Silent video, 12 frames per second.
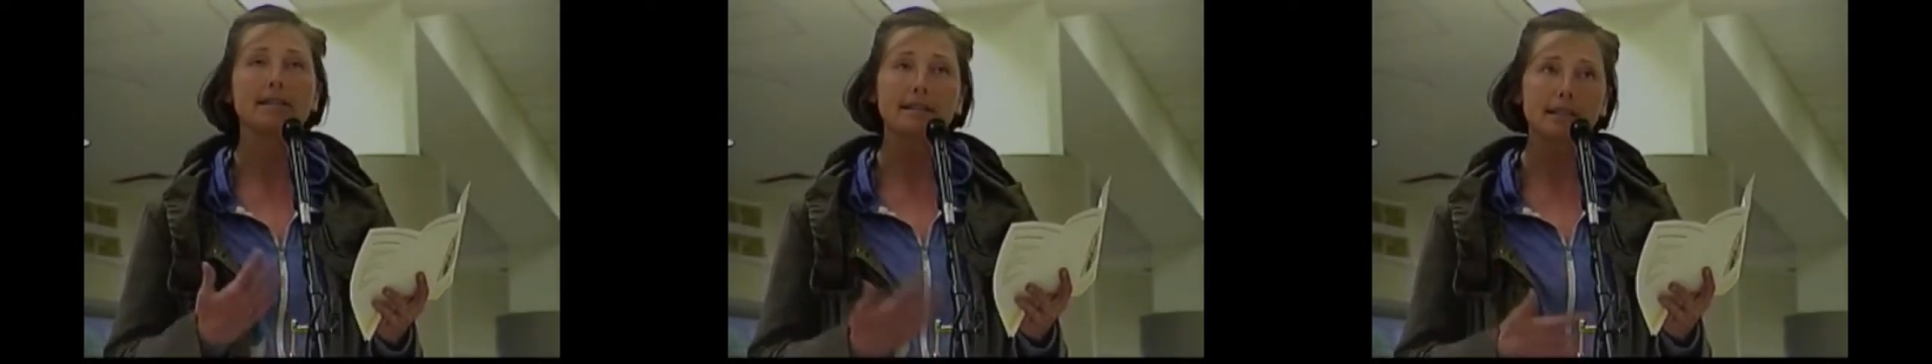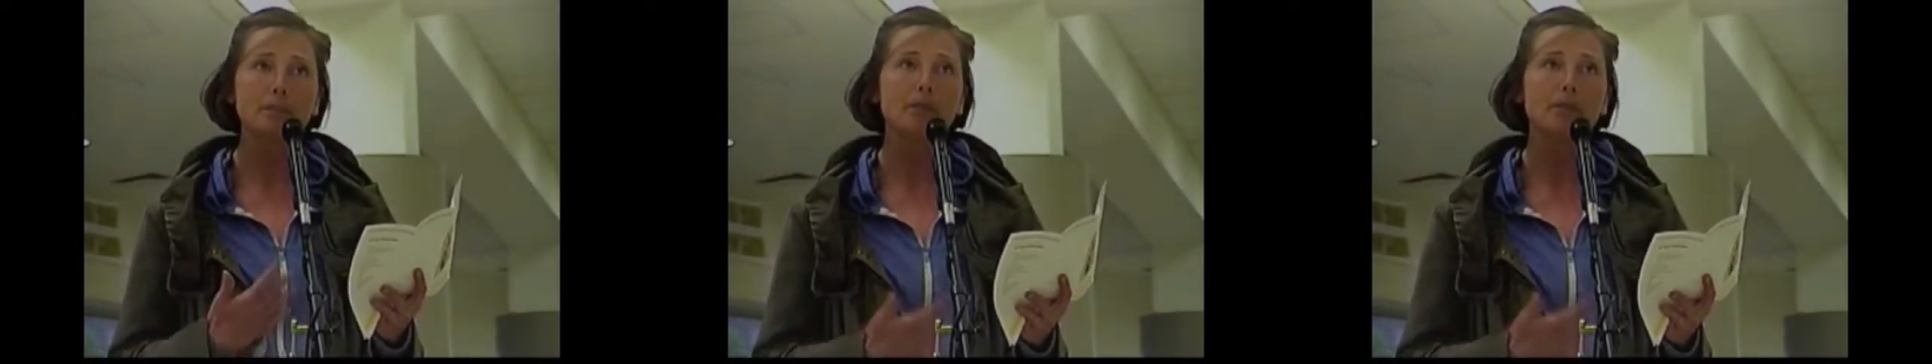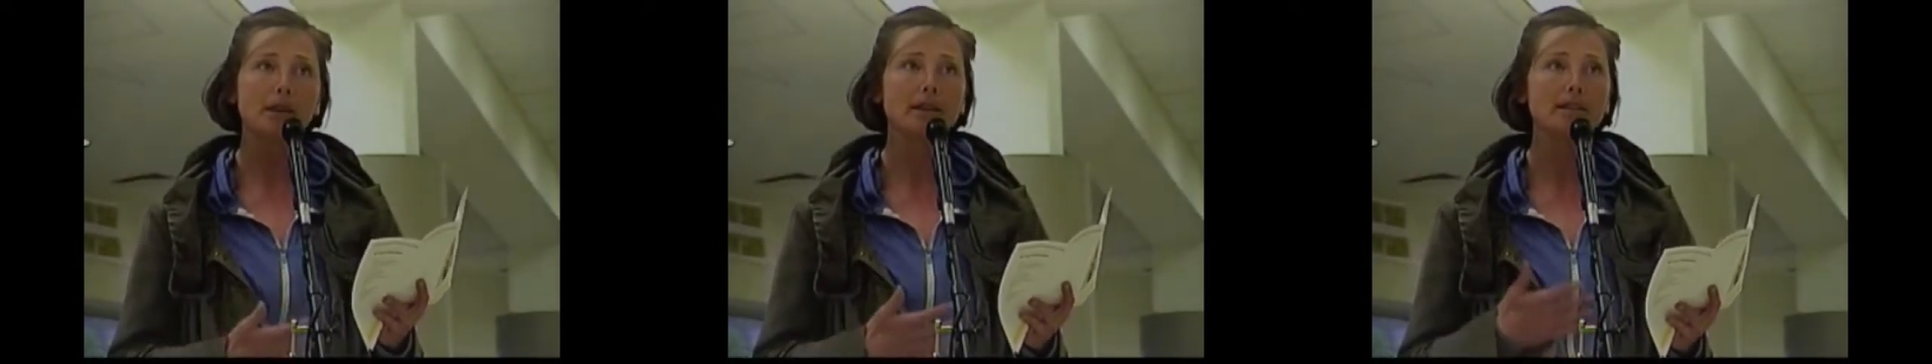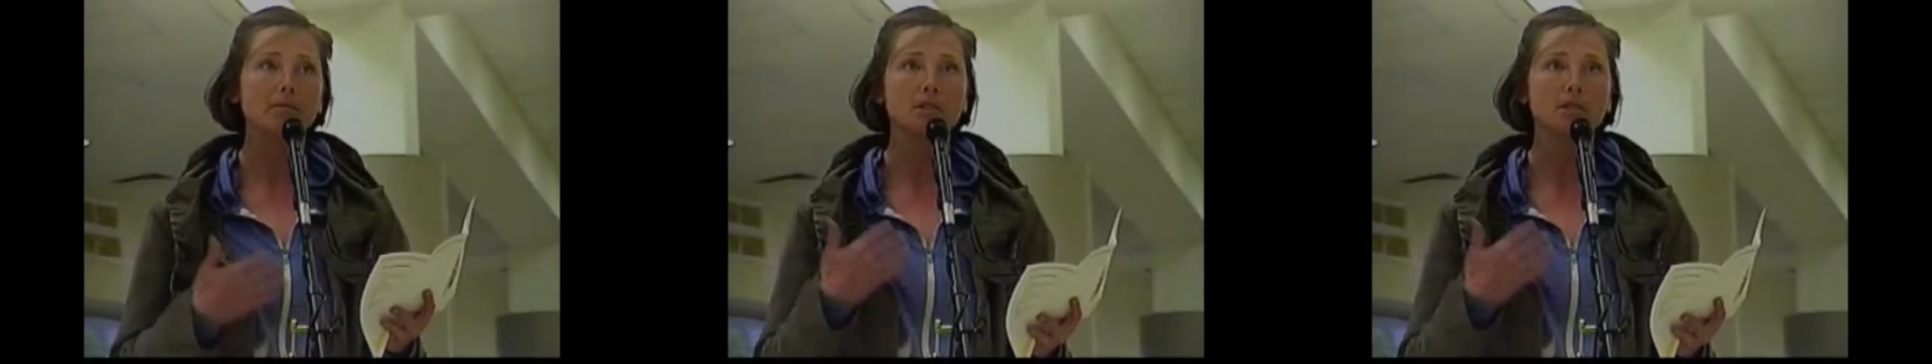sleep
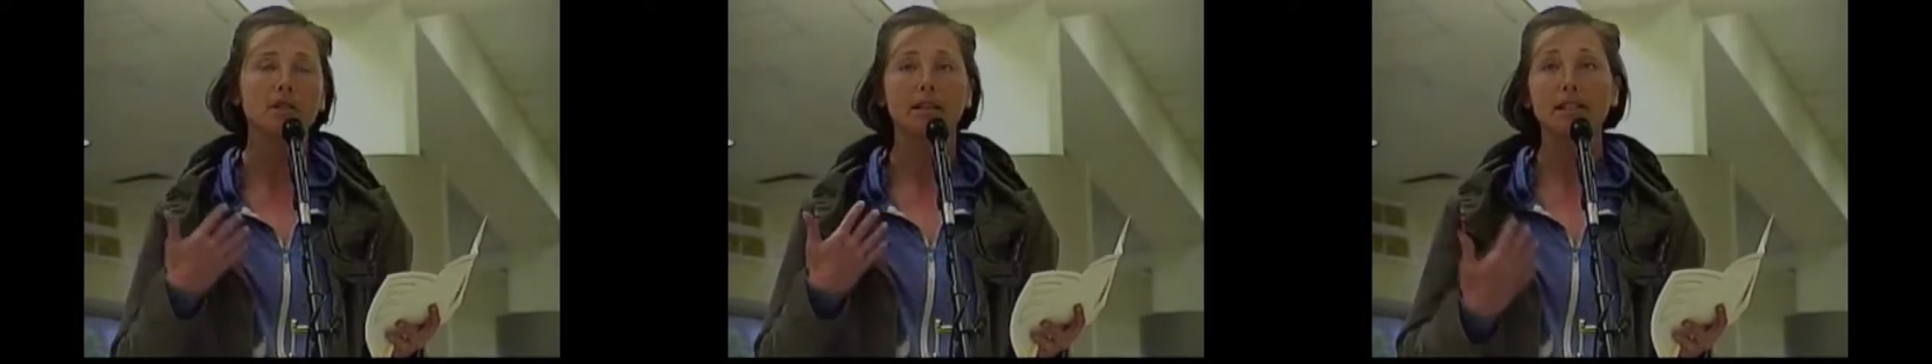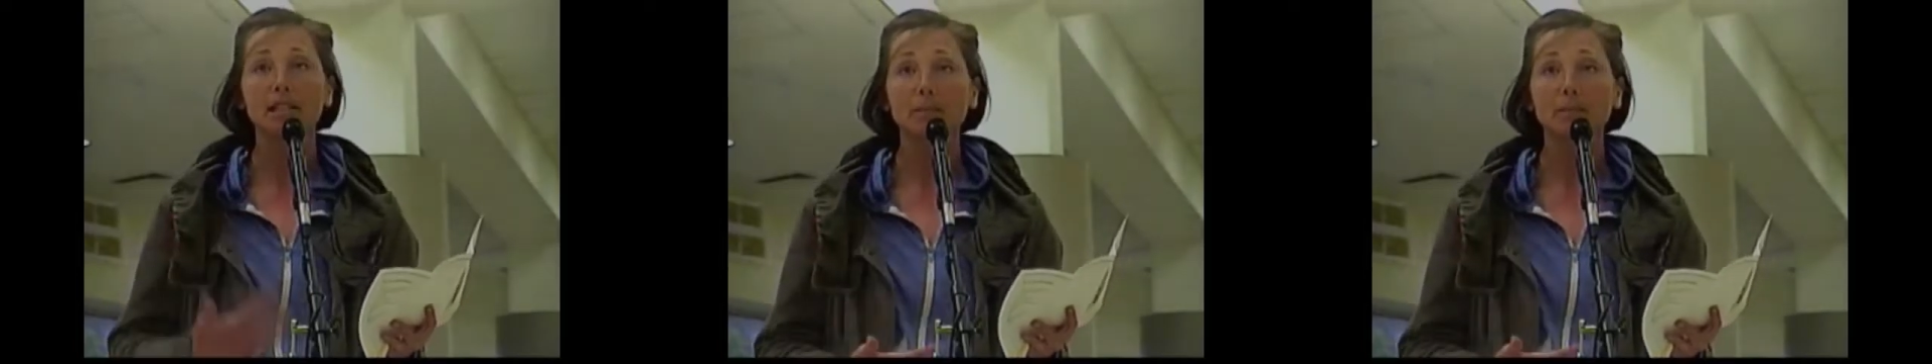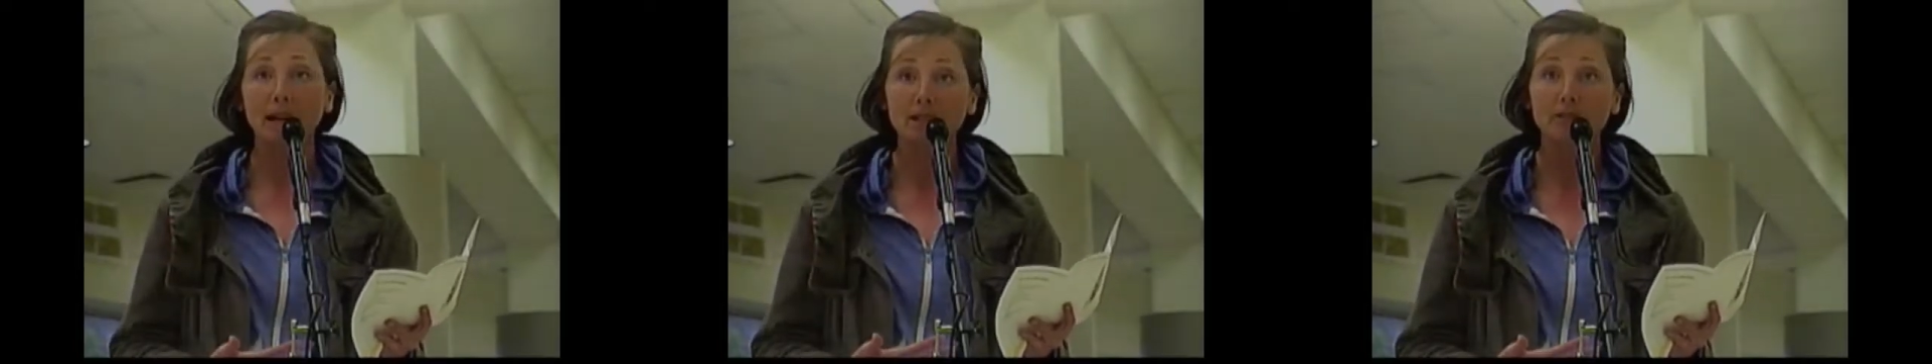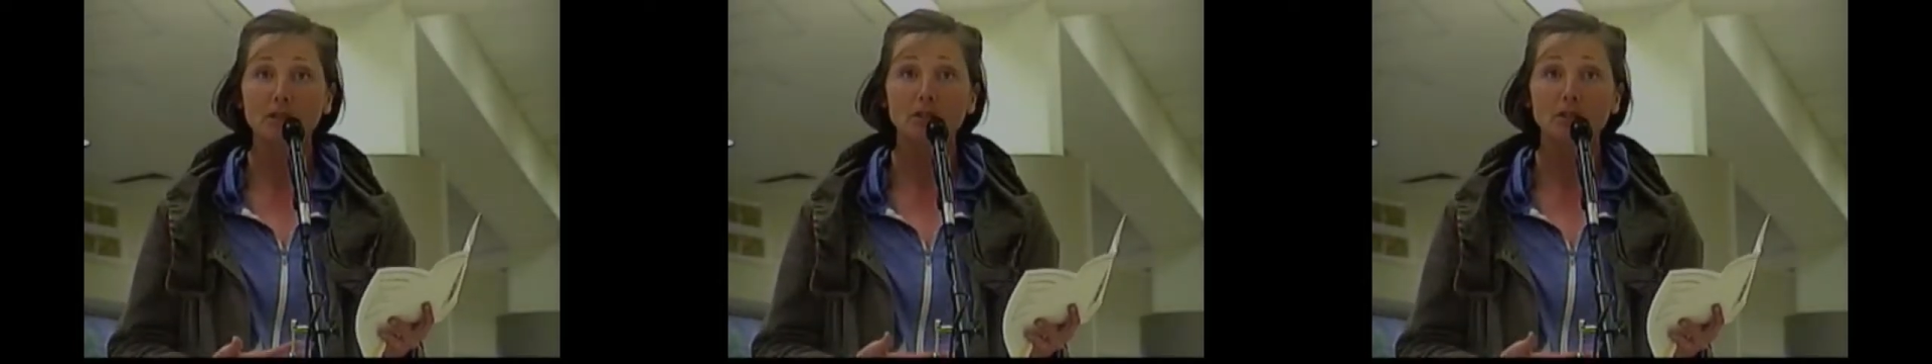things that we can
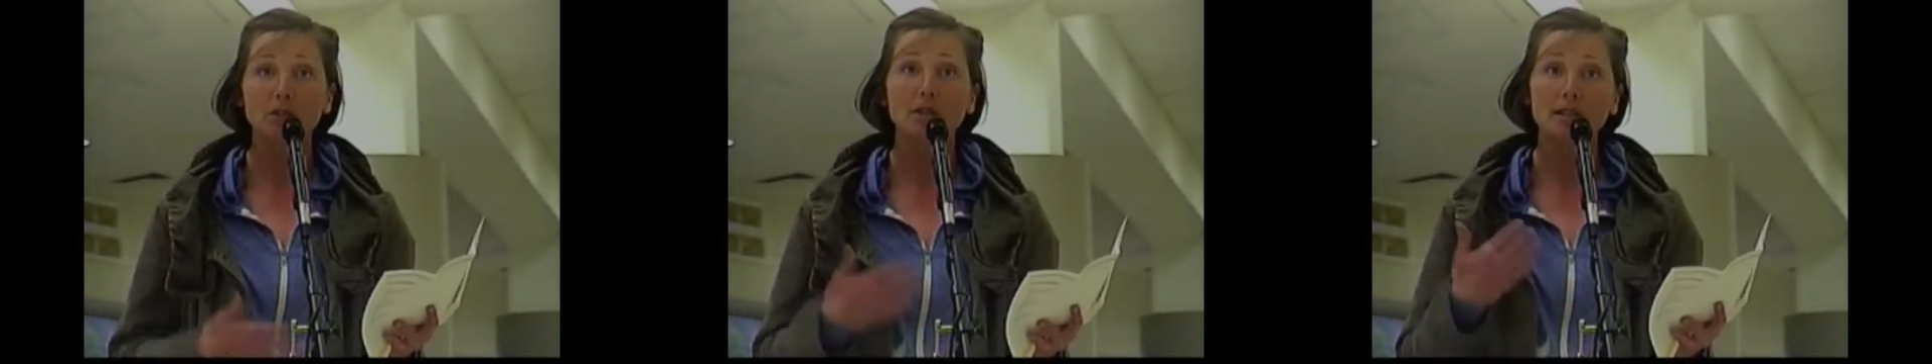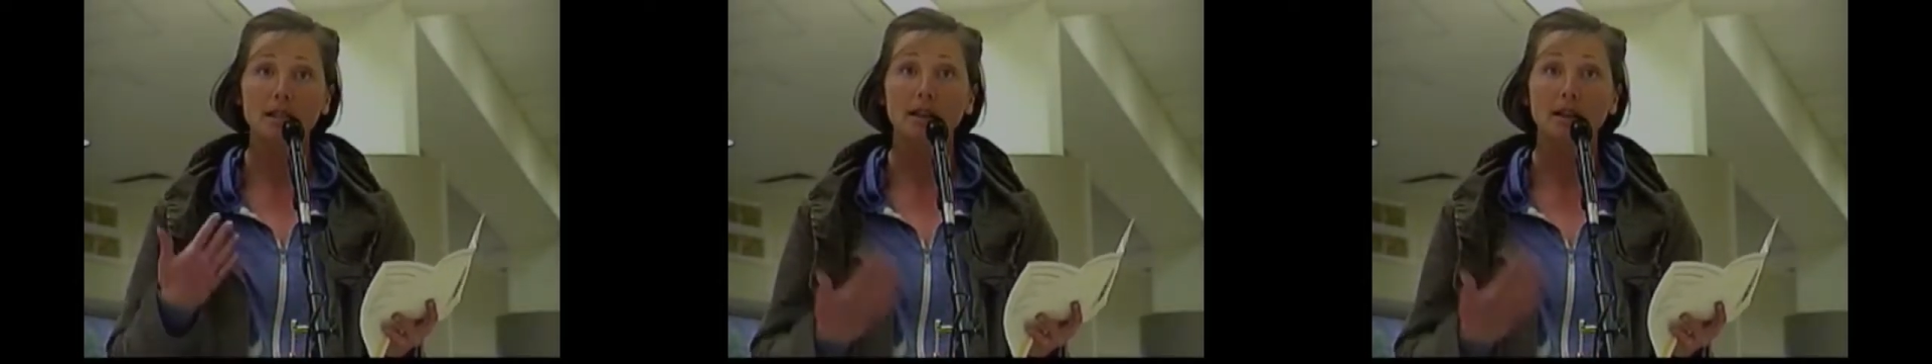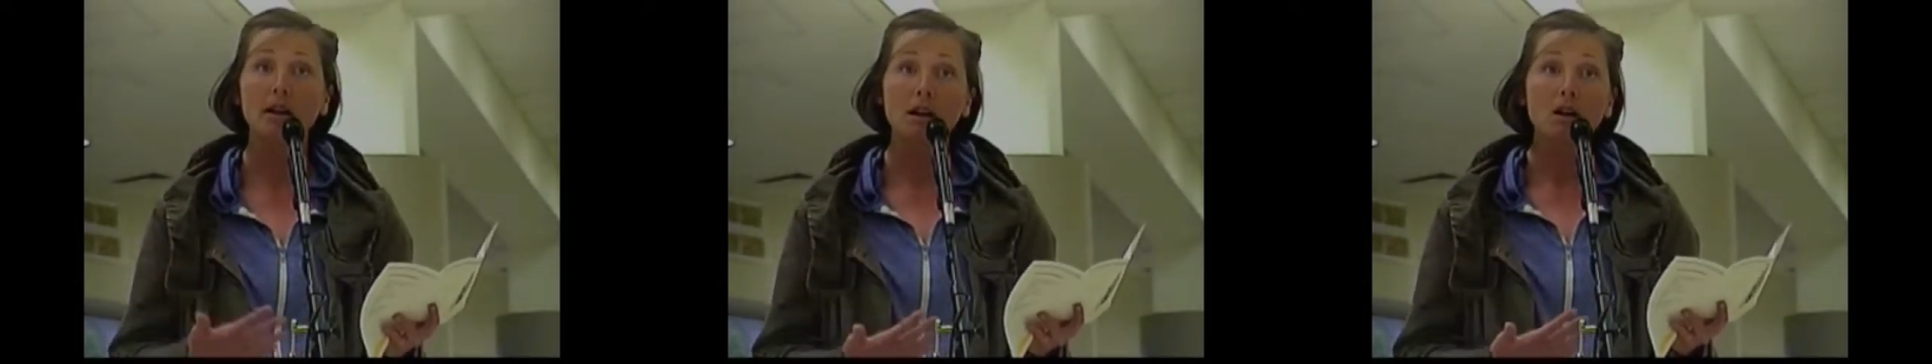expect of our students and that